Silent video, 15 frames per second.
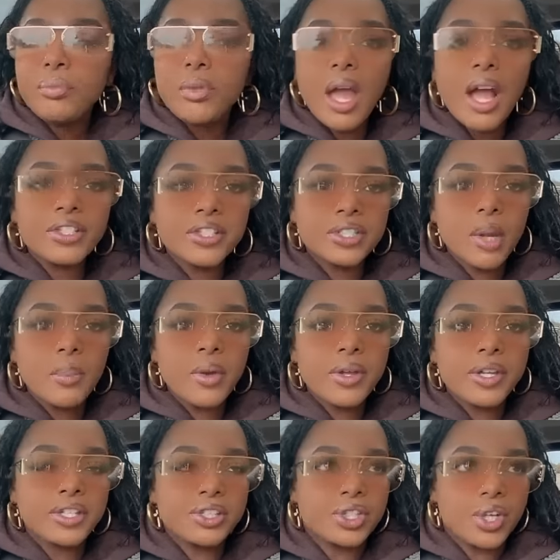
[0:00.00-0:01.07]
I just come on
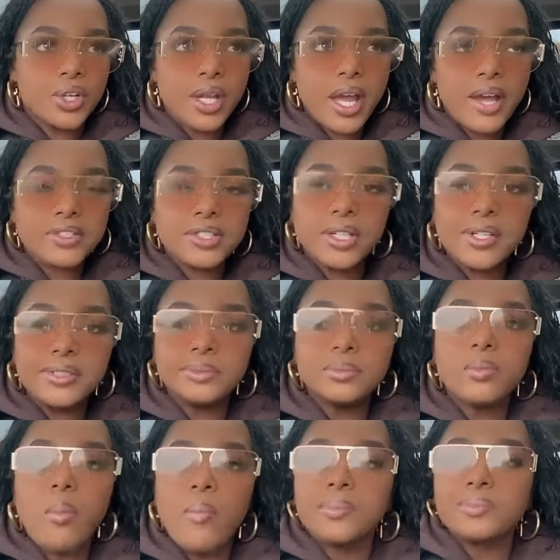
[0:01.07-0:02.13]
here to show y'all stuff,
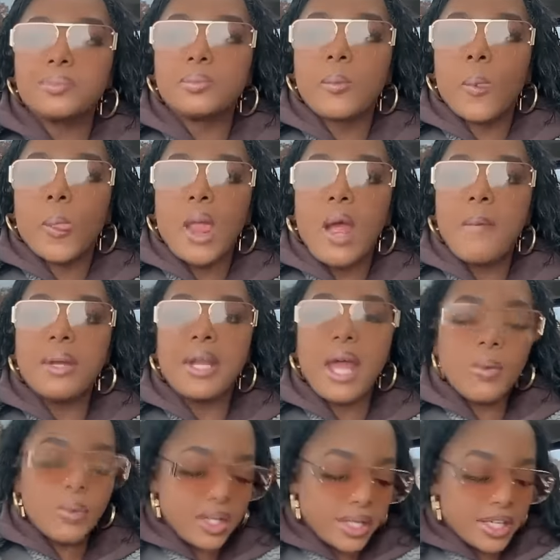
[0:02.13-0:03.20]
but
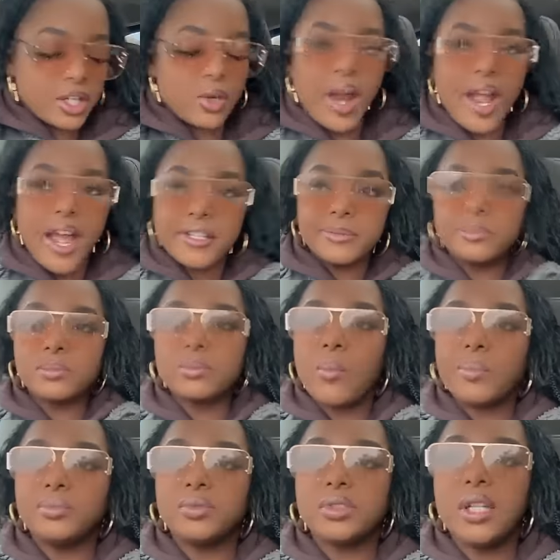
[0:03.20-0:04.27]
not really interact
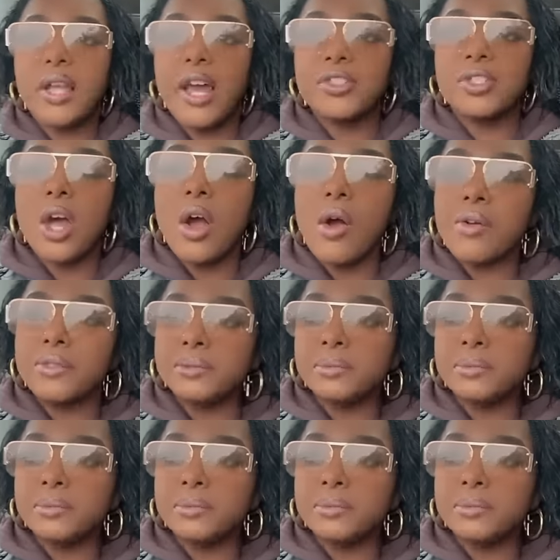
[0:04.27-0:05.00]
and like talk.